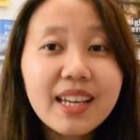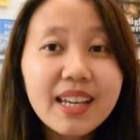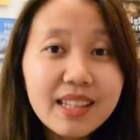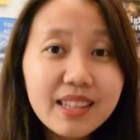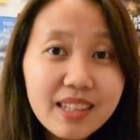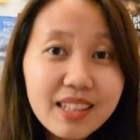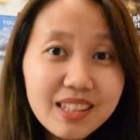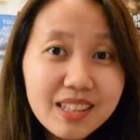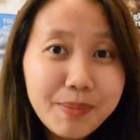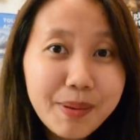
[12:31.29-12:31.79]

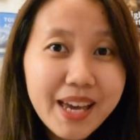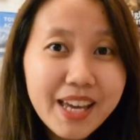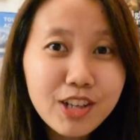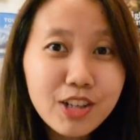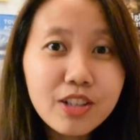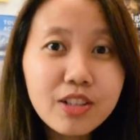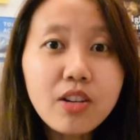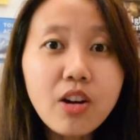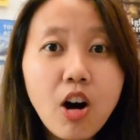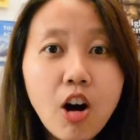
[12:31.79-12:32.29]
In this
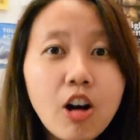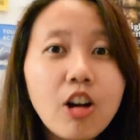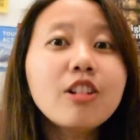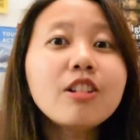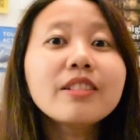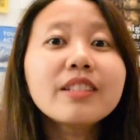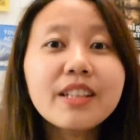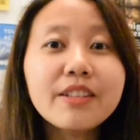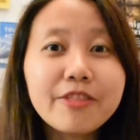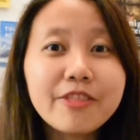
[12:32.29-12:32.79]
pattern,
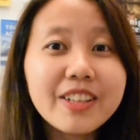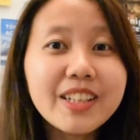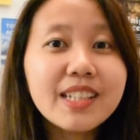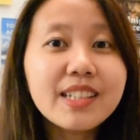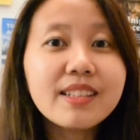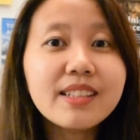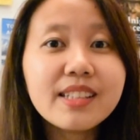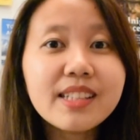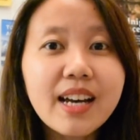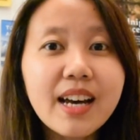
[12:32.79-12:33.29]
all the
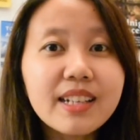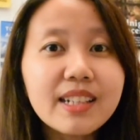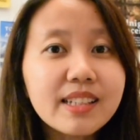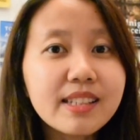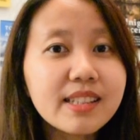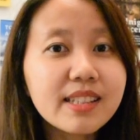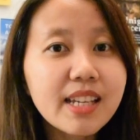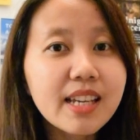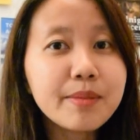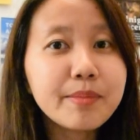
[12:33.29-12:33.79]
fins are the
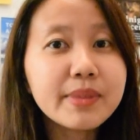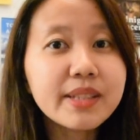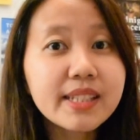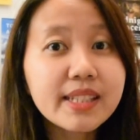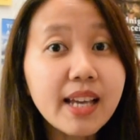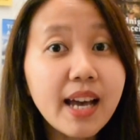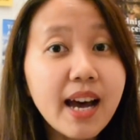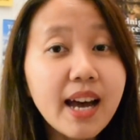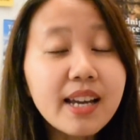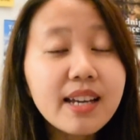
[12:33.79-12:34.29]
same
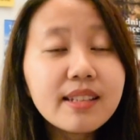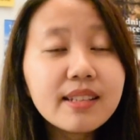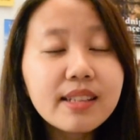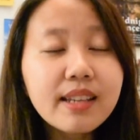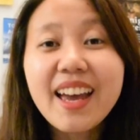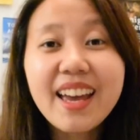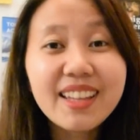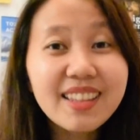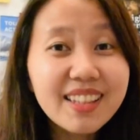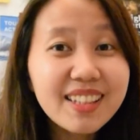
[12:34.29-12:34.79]
size,
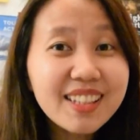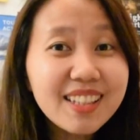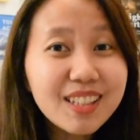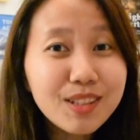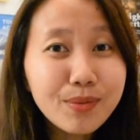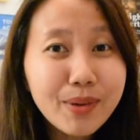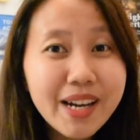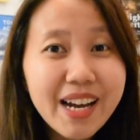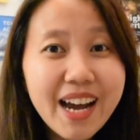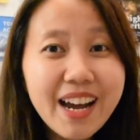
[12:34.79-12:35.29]
and this is
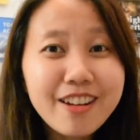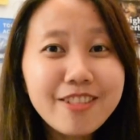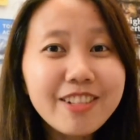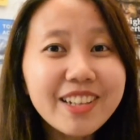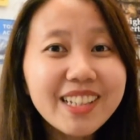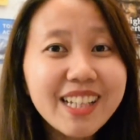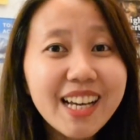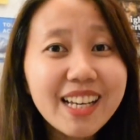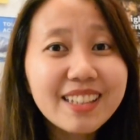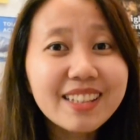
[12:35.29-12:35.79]
where I
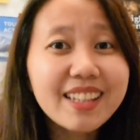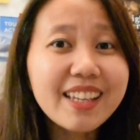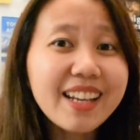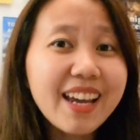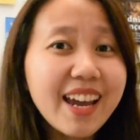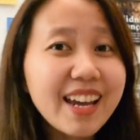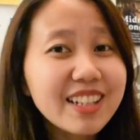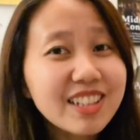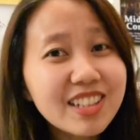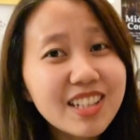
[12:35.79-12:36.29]
realized that
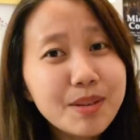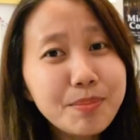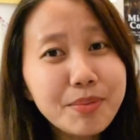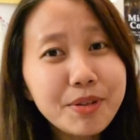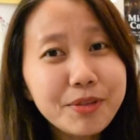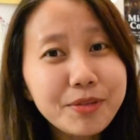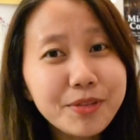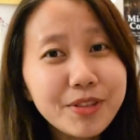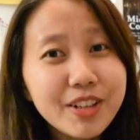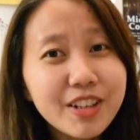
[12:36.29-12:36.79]
I actually
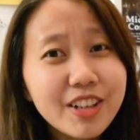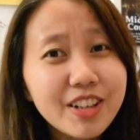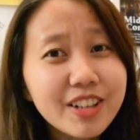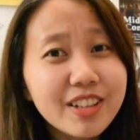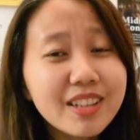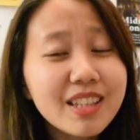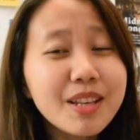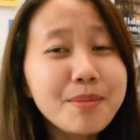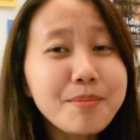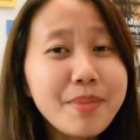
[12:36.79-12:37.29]
prefer
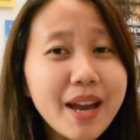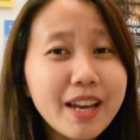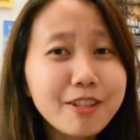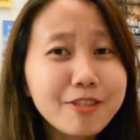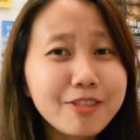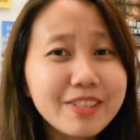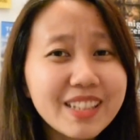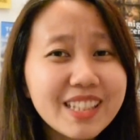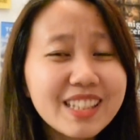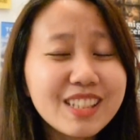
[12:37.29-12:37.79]
the back
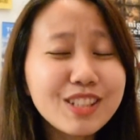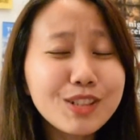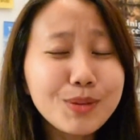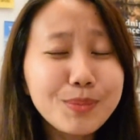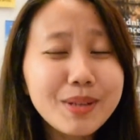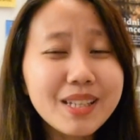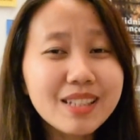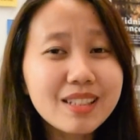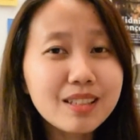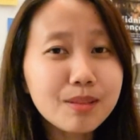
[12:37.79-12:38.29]
fins to
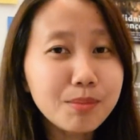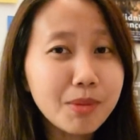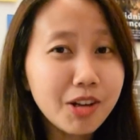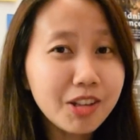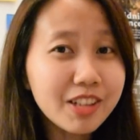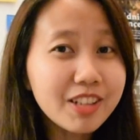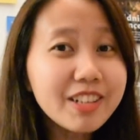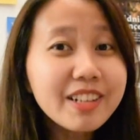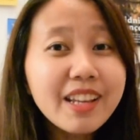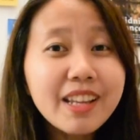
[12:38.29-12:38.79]
be
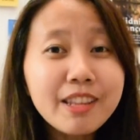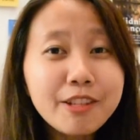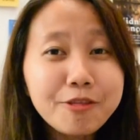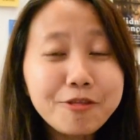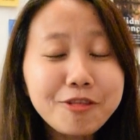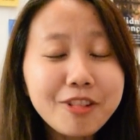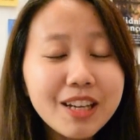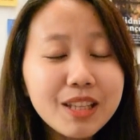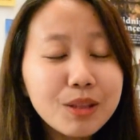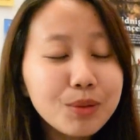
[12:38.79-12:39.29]
smaller than the
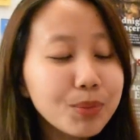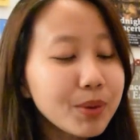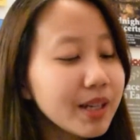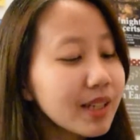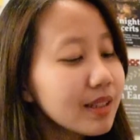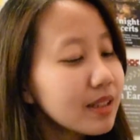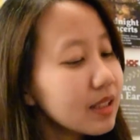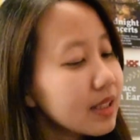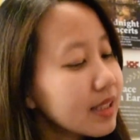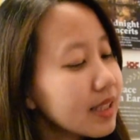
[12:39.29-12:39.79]
front
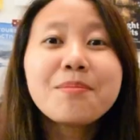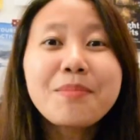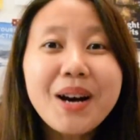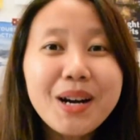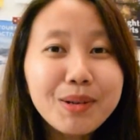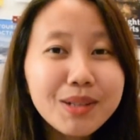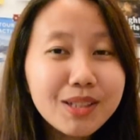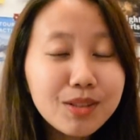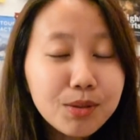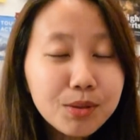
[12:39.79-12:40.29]
ones, but I
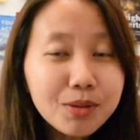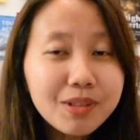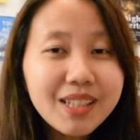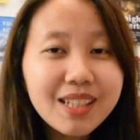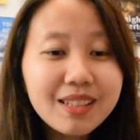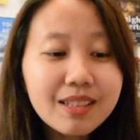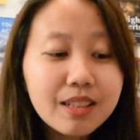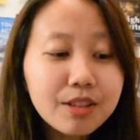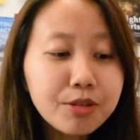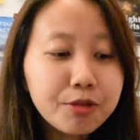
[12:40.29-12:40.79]
was too
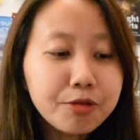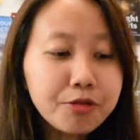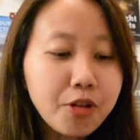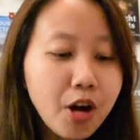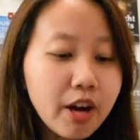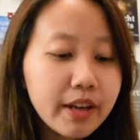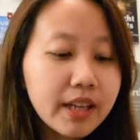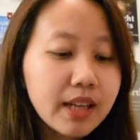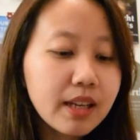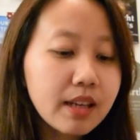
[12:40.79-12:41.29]
lazy to
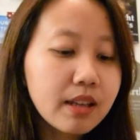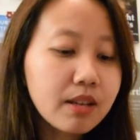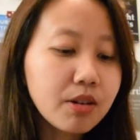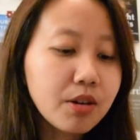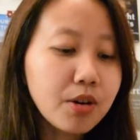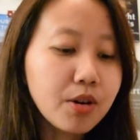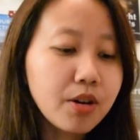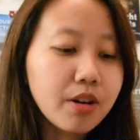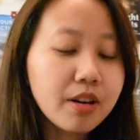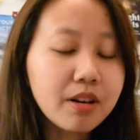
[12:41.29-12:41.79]
frog it
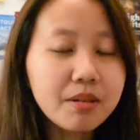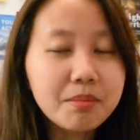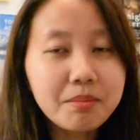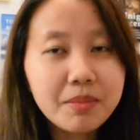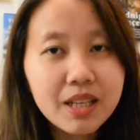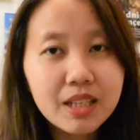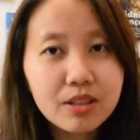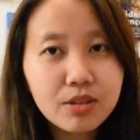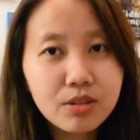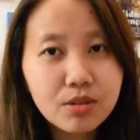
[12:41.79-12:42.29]
or
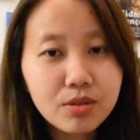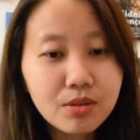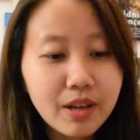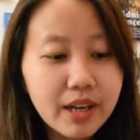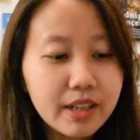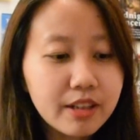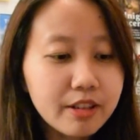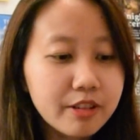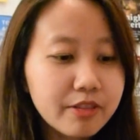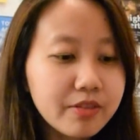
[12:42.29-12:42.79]
make two
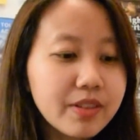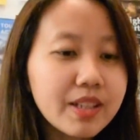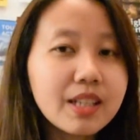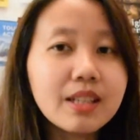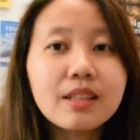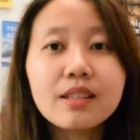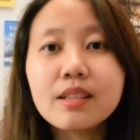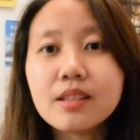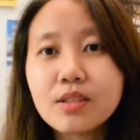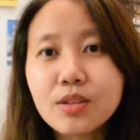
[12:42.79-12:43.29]
other
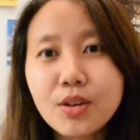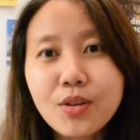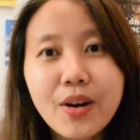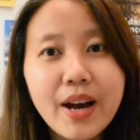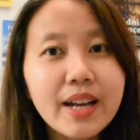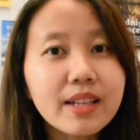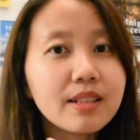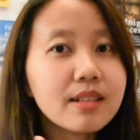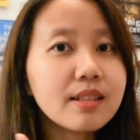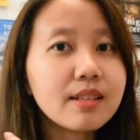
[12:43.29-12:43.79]
fins, so
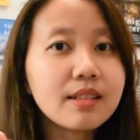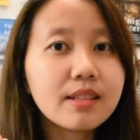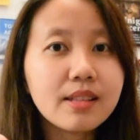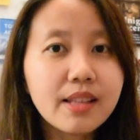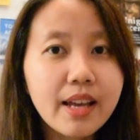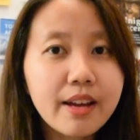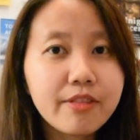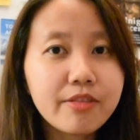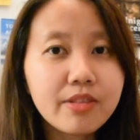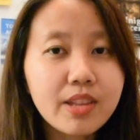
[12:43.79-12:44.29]
I just
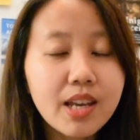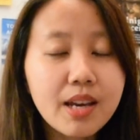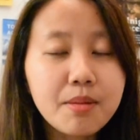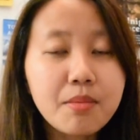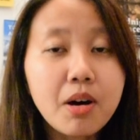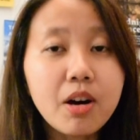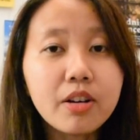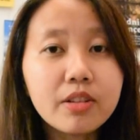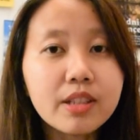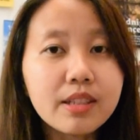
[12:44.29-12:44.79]
left them
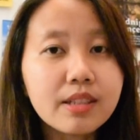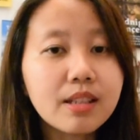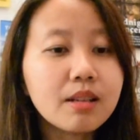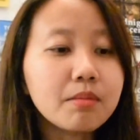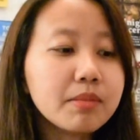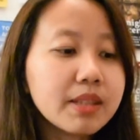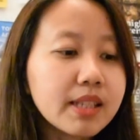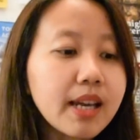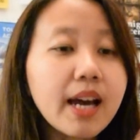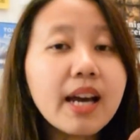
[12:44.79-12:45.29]
all the
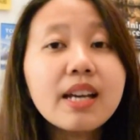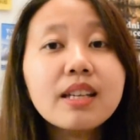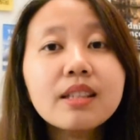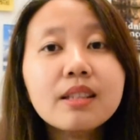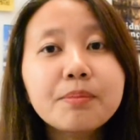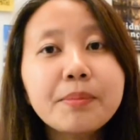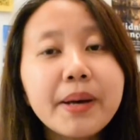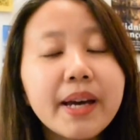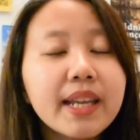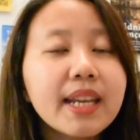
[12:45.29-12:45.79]
same size.
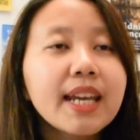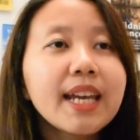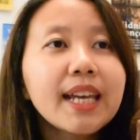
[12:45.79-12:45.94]
But